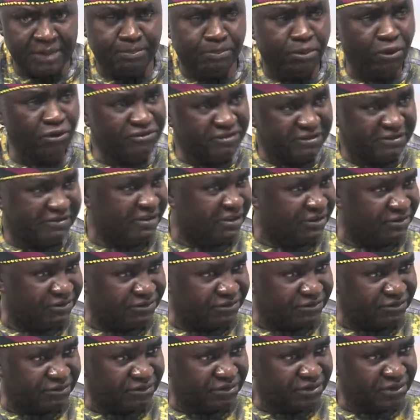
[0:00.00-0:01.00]
uh,
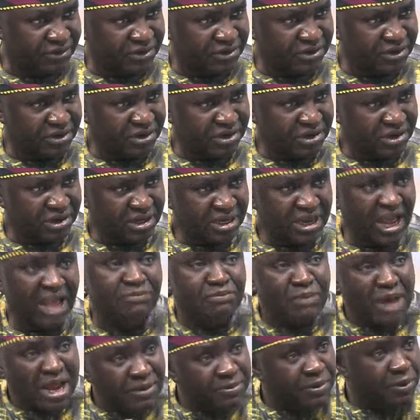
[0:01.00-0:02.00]
positive
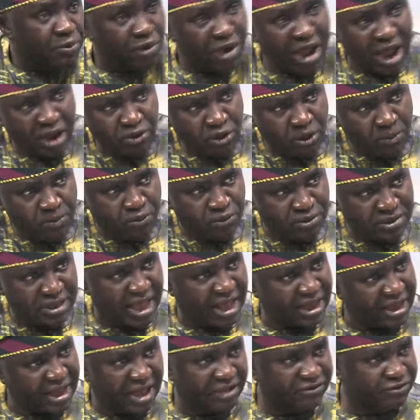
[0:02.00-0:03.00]
that many people cannot
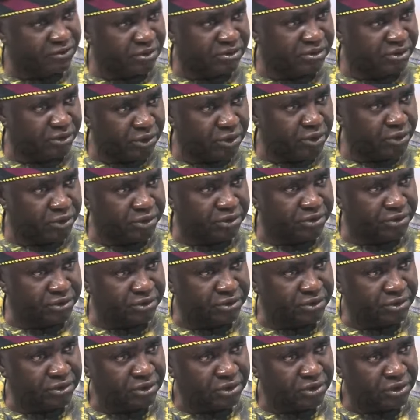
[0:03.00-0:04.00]
put their cars on the
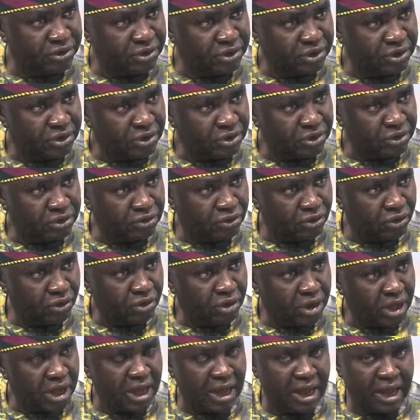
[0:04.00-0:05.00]
road. You
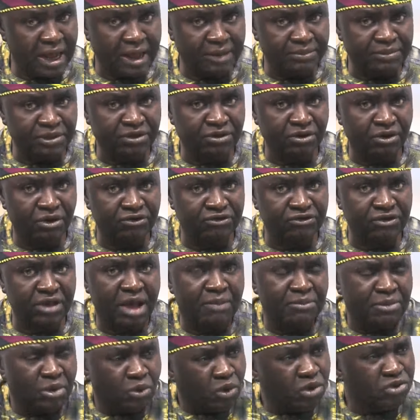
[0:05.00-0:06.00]
know, uh,
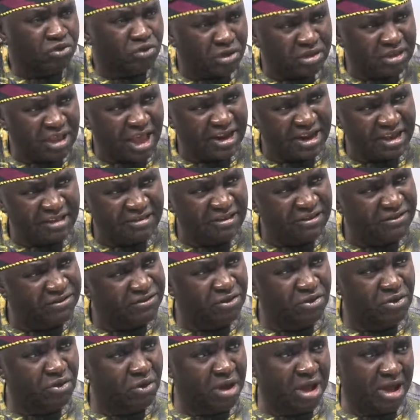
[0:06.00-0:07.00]
because I mean, what
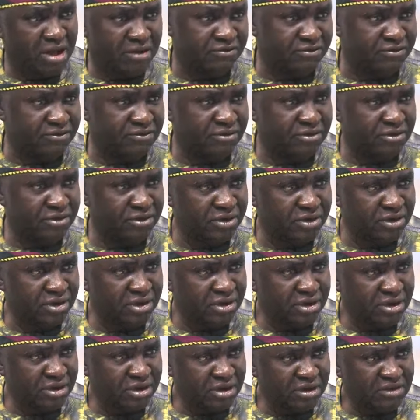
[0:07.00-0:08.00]
alternatives do you have?
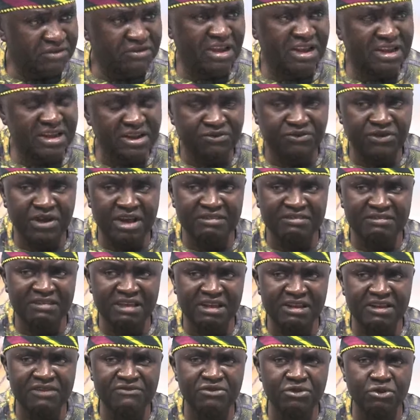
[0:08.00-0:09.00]
It's a
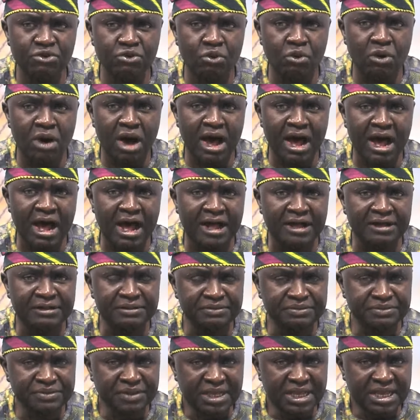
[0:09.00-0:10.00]
different thing if you
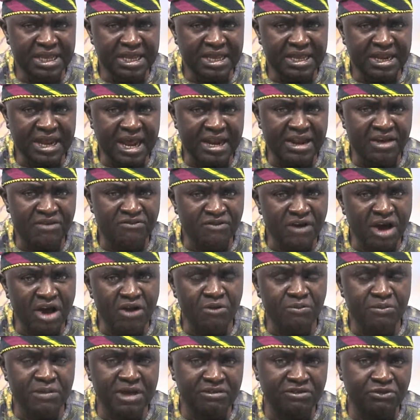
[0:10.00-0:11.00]
are in an
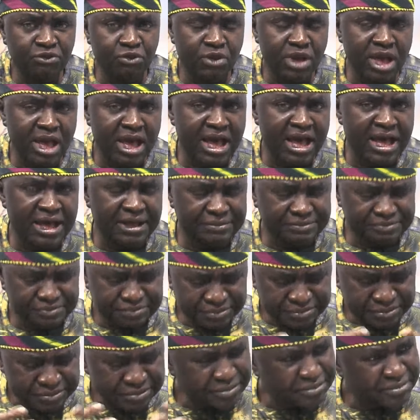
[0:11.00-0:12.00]
environment
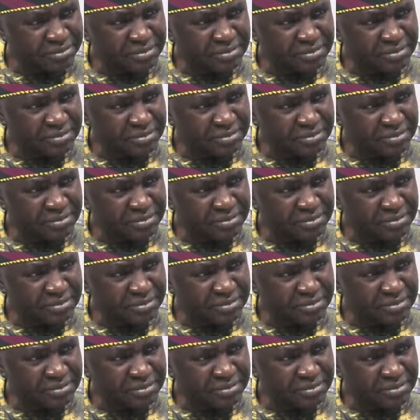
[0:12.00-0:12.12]
where